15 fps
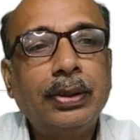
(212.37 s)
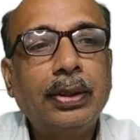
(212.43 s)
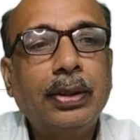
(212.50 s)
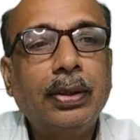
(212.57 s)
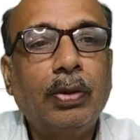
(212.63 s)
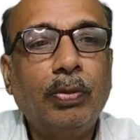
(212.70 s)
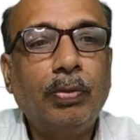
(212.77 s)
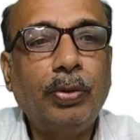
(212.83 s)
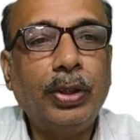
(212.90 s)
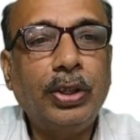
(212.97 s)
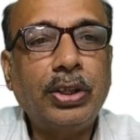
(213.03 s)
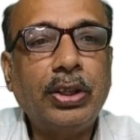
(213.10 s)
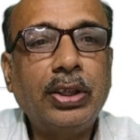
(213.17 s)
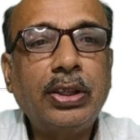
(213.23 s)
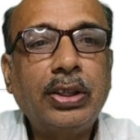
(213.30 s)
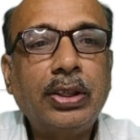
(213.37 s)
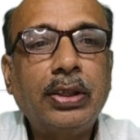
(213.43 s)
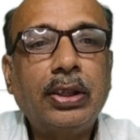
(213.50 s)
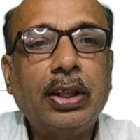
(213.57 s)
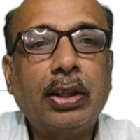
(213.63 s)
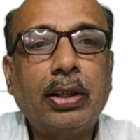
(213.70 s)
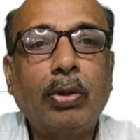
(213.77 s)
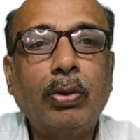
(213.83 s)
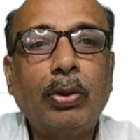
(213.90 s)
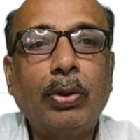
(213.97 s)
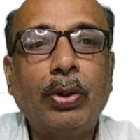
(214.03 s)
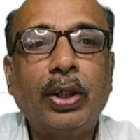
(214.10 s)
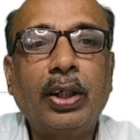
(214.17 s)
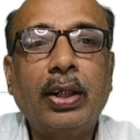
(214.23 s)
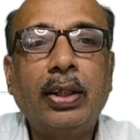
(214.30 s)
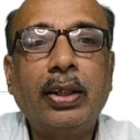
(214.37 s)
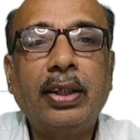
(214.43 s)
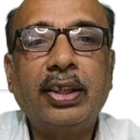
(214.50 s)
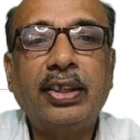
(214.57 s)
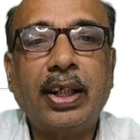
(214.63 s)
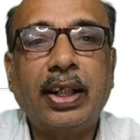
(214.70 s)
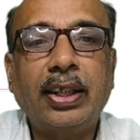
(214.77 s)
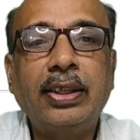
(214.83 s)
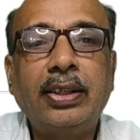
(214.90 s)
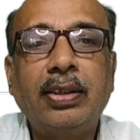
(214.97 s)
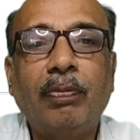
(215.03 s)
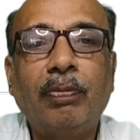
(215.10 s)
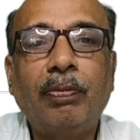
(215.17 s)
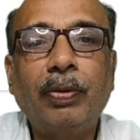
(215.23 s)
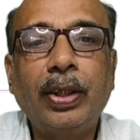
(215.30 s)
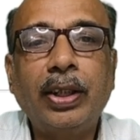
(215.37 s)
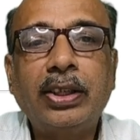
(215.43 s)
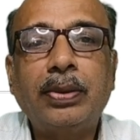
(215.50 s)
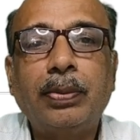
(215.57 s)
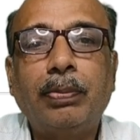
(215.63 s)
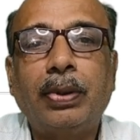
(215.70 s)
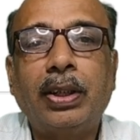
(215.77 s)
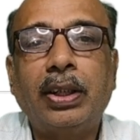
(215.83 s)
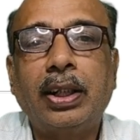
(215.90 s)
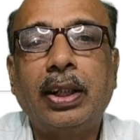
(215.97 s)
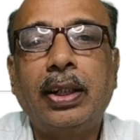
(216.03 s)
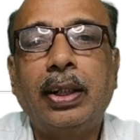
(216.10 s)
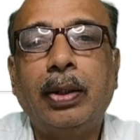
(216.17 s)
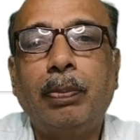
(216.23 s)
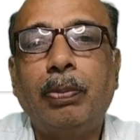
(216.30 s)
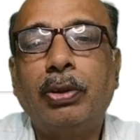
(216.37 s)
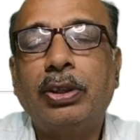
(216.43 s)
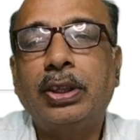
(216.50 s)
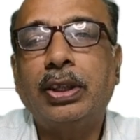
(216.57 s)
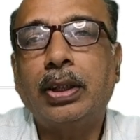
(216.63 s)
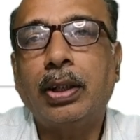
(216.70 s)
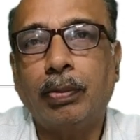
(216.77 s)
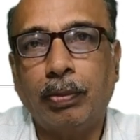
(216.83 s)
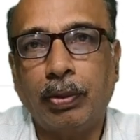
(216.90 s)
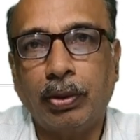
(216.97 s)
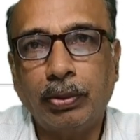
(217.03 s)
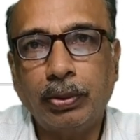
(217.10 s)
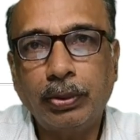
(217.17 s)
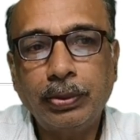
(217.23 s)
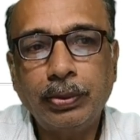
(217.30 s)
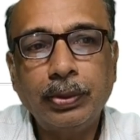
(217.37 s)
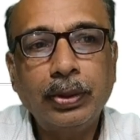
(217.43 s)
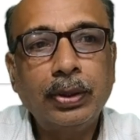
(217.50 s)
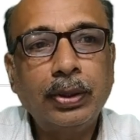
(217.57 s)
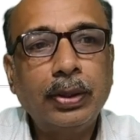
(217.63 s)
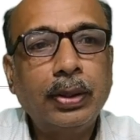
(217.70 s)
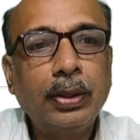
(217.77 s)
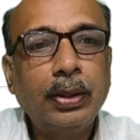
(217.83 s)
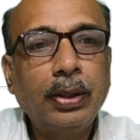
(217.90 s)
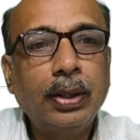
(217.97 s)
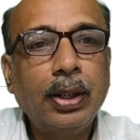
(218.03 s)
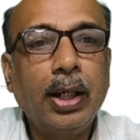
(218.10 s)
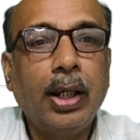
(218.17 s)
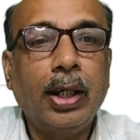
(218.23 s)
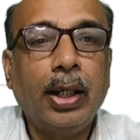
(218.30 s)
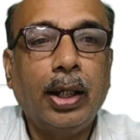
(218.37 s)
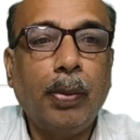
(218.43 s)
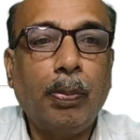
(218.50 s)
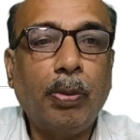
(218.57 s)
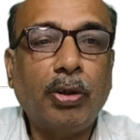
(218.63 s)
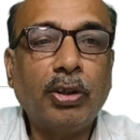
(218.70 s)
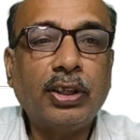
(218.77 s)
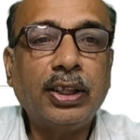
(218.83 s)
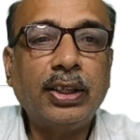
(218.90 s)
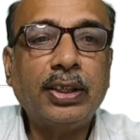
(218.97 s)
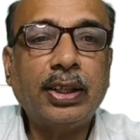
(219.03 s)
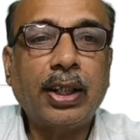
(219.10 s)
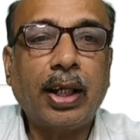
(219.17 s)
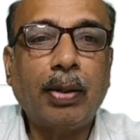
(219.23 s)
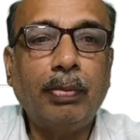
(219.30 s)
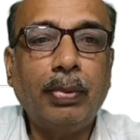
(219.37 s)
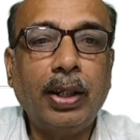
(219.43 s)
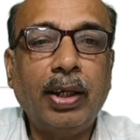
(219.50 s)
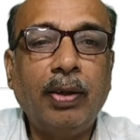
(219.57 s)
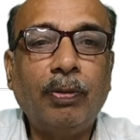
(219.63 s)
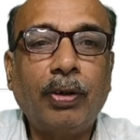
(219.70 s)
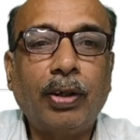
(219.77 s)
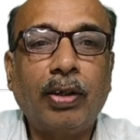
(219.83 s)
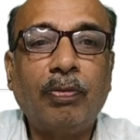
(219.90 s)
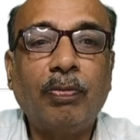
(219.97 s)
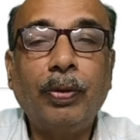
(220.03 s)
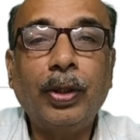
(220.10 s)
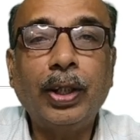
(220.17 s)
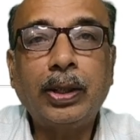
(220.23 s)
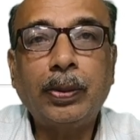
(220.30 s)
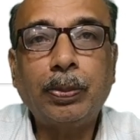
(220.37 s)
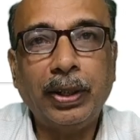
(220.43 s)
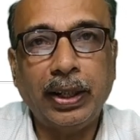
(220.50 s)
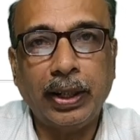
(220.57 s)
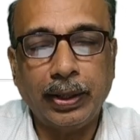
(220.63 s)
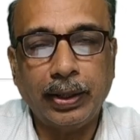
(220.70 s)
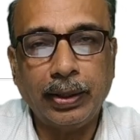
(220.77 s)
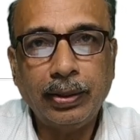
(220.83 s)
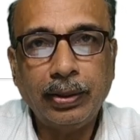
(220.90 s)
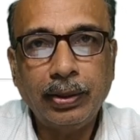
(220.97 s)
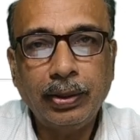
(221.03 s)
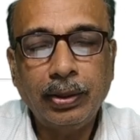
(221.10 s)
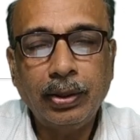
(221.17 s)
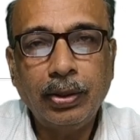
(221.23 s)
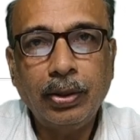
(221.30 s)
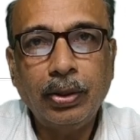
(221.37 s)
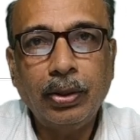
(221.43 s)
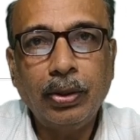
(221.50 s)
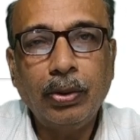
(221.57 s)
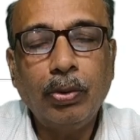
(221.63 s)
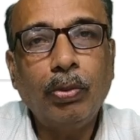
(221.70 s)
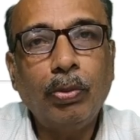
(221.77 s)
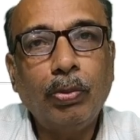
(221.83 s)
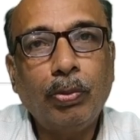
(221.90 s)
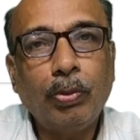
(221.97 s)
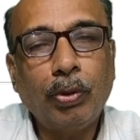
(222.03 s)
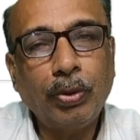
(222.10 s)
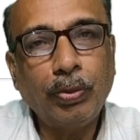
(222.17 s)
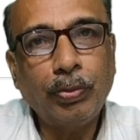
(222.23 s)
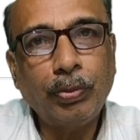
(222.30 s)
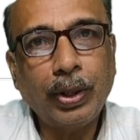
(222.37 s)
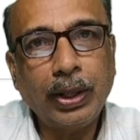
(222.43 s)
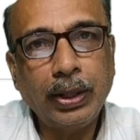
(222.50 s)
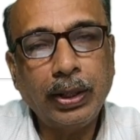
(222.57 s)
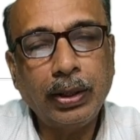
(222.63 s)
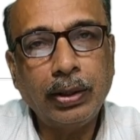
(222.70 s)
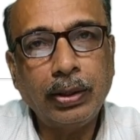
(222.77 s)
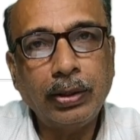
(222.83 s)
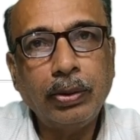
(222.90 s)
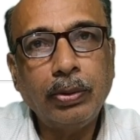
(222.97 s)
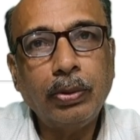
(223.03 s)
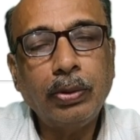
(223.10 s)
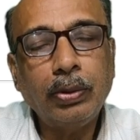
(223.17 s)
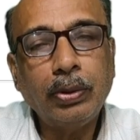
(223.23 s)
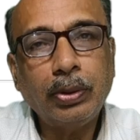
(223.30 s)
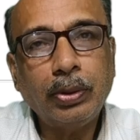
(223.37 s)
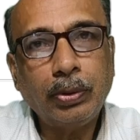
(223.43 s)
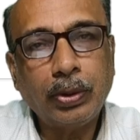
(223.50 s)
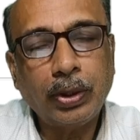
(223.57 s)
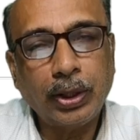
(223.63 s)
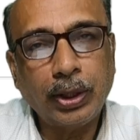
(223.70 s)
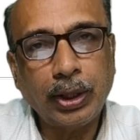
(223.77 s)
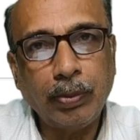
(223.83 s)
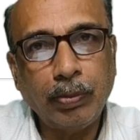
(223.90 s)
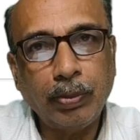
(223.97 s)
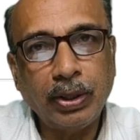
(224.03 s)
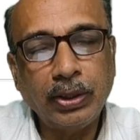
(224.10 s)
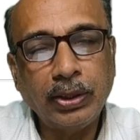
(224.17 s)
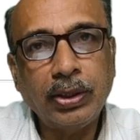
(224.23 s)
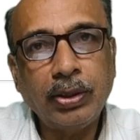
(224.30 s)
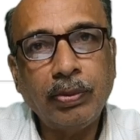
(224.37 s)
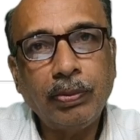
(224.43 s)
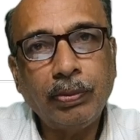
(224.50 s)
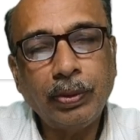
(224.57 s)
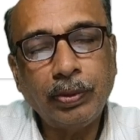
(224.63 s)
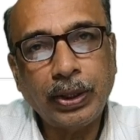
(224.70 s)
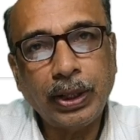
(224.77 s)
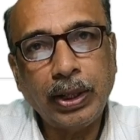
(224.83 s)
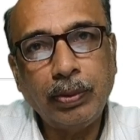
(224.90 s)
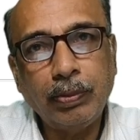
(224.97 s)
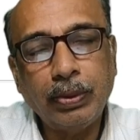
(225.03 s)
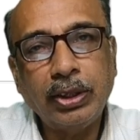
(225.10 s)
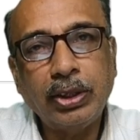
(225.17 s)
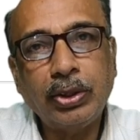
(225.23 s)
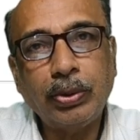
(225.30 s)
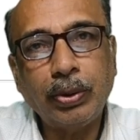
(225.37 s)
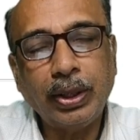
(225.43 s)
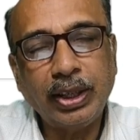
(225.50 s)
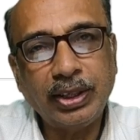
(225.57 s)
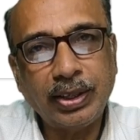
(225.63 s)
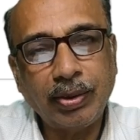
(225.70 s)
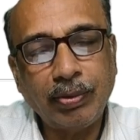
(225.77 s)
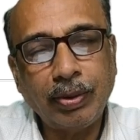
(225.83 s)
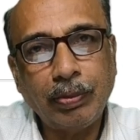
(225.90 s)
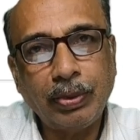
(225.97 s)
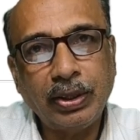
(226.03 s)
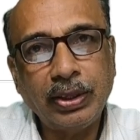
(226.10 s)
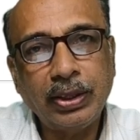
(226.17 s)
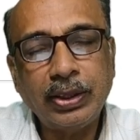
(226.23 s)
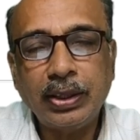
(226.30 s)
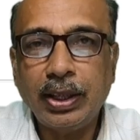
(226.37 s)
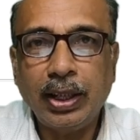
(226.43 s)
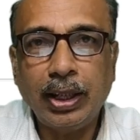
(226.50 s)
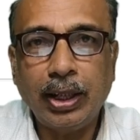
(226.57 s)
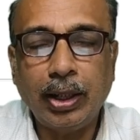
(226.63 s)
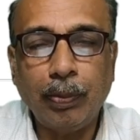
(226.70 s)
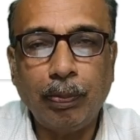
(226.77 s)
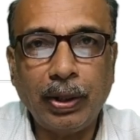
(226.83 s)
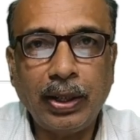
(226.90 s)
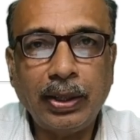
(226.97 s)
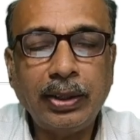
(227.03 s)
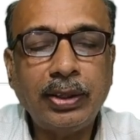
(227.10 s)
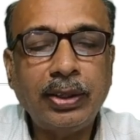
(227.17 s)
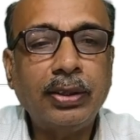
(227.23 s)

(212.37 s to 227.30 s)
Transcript: Features: the account holder decides a fixed monthly deposit amount. Deposits are made for a fixed period, for 1 year, 13 months, 15 months, 27 months. It depends